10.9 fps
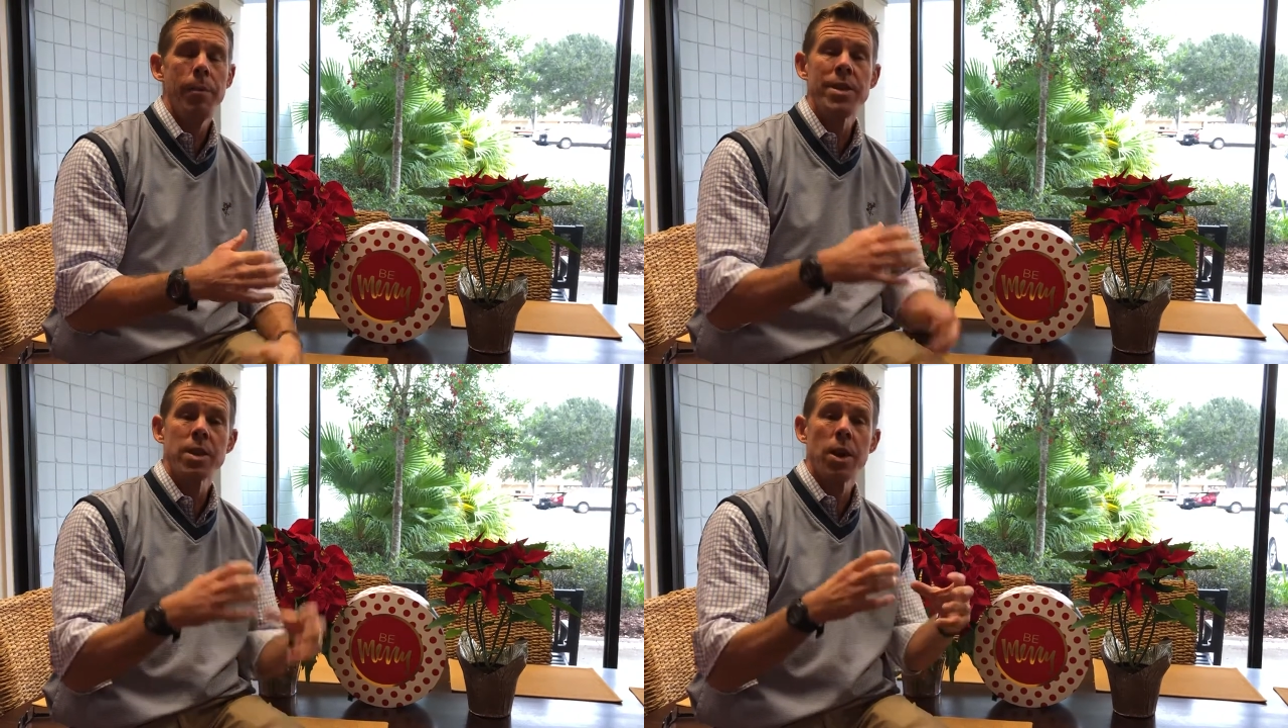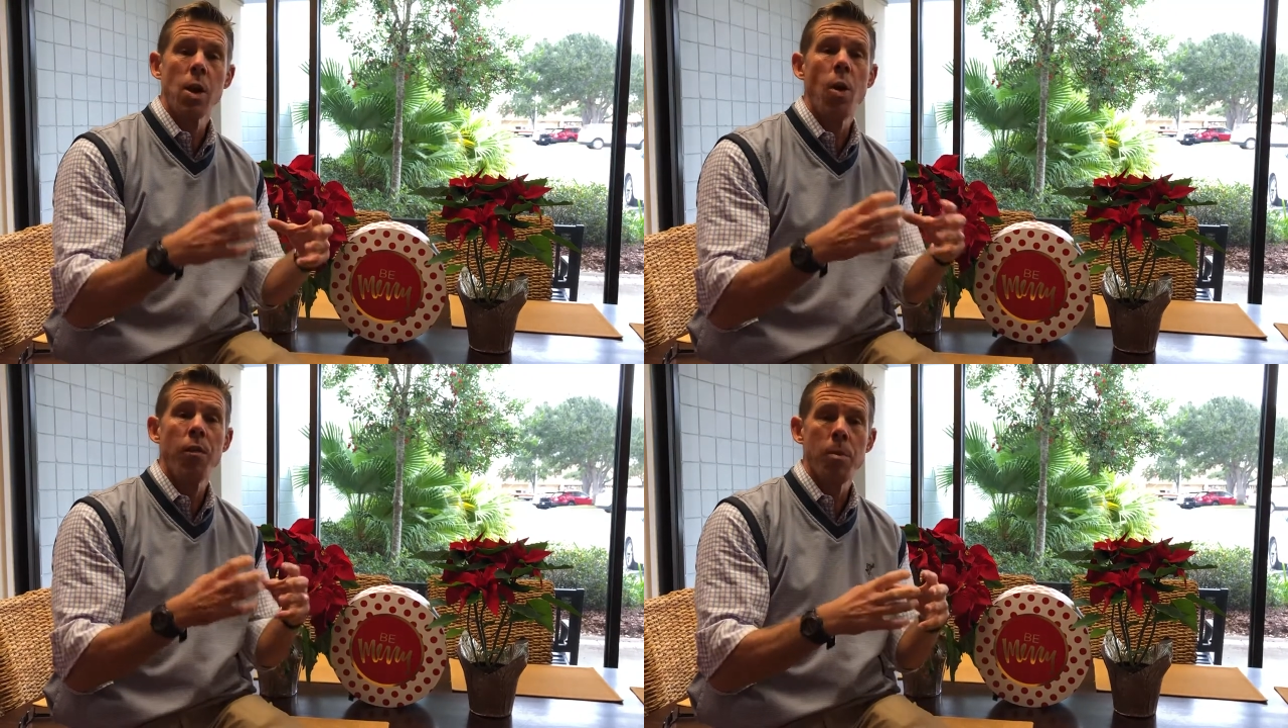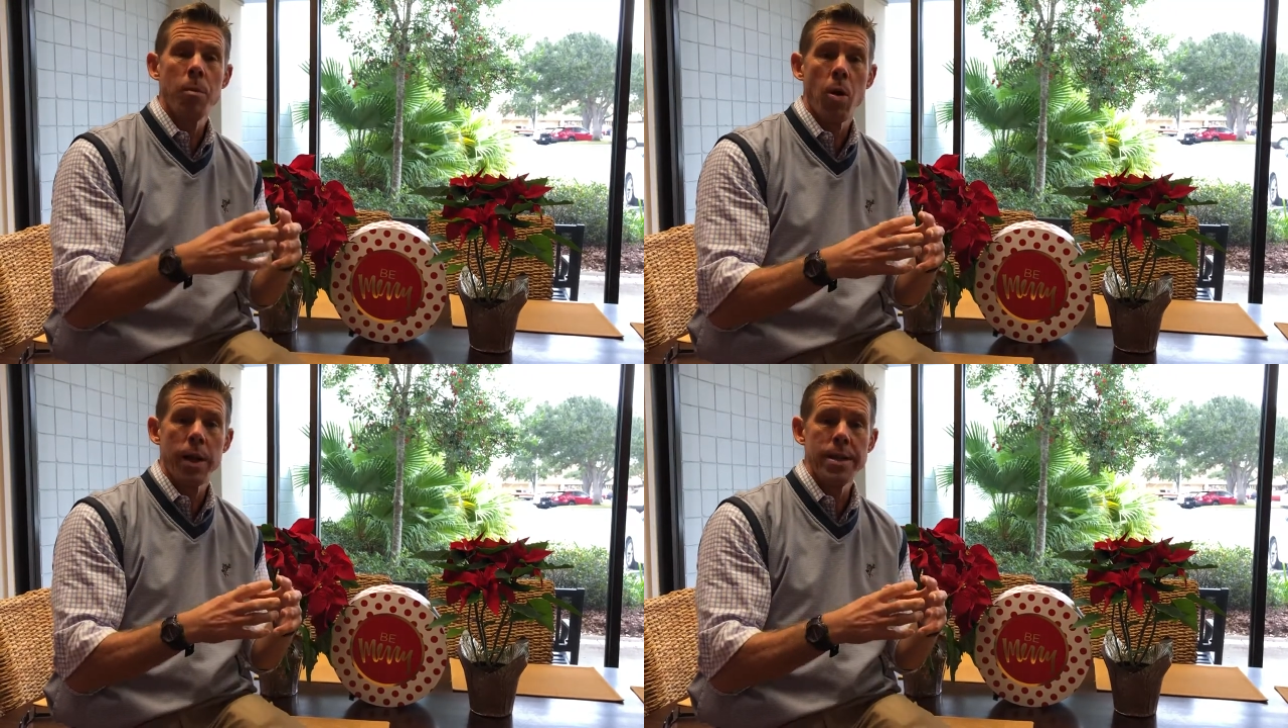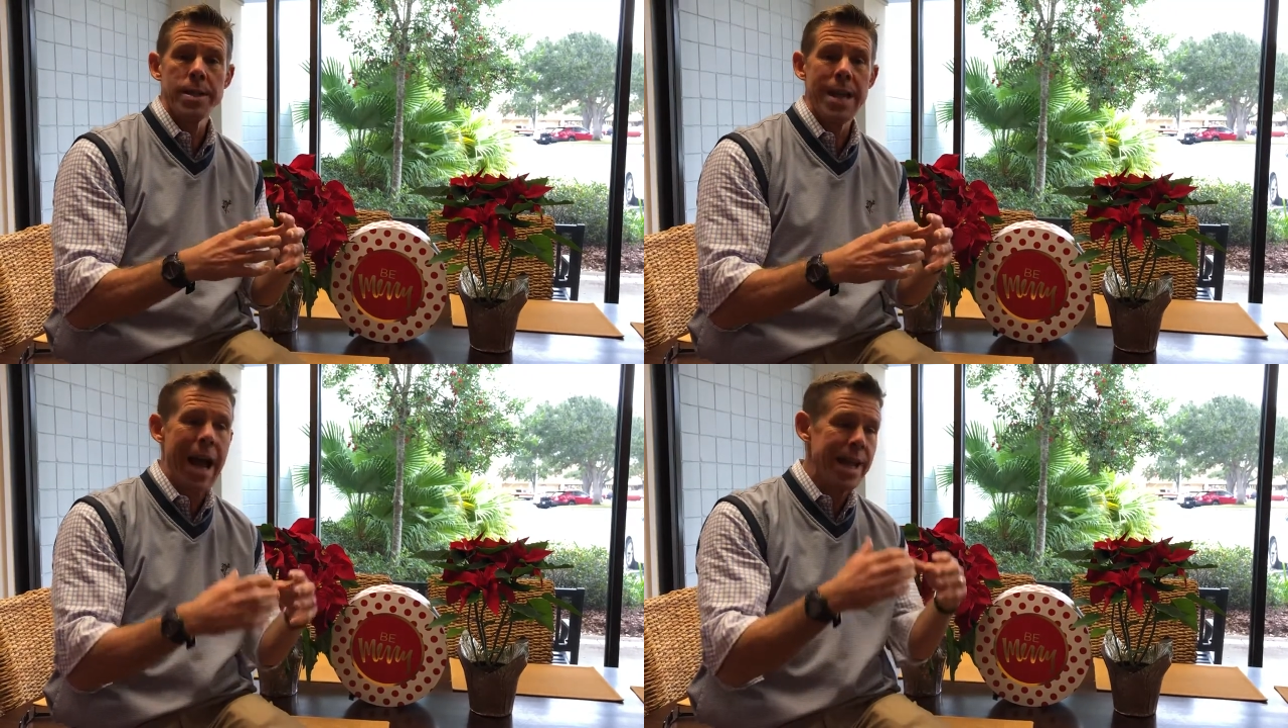is gonna go over the market
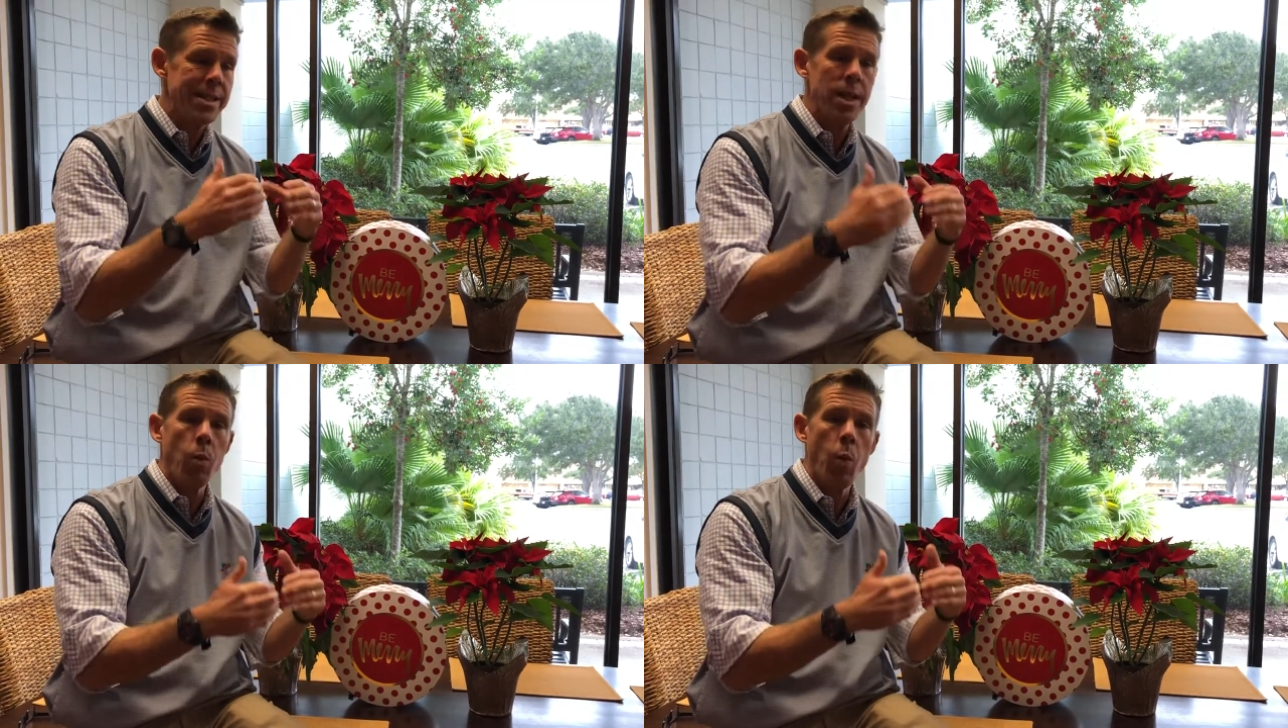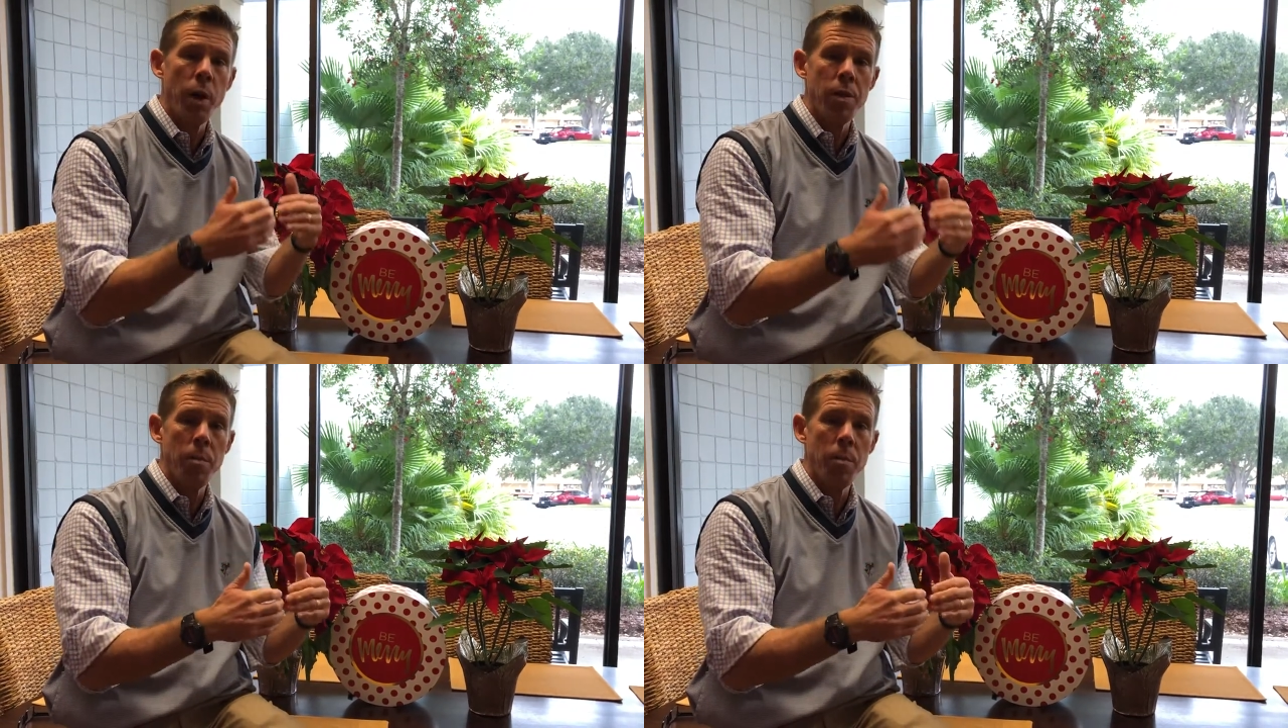stats and where